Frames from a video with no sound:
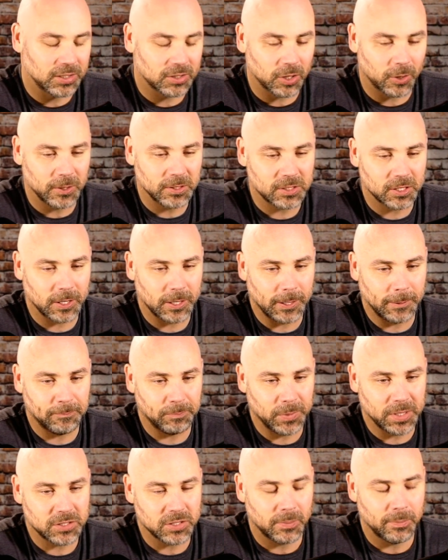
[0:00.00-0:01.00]
So it's
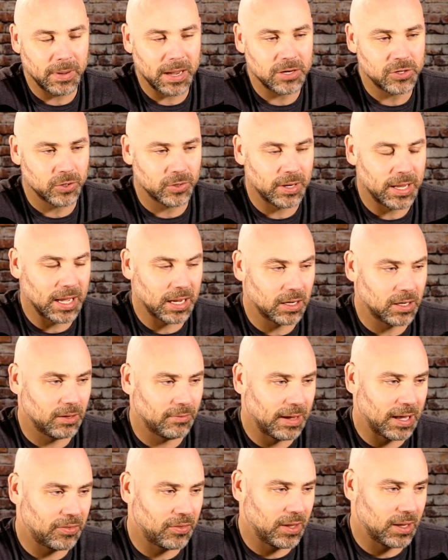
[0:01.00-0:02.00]
a major negative,
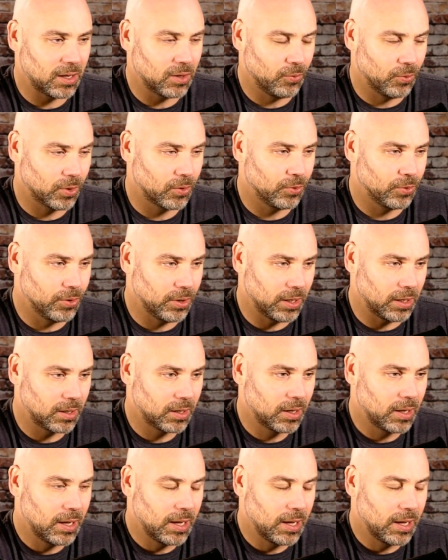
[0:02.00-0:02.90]
I think, in recruiting.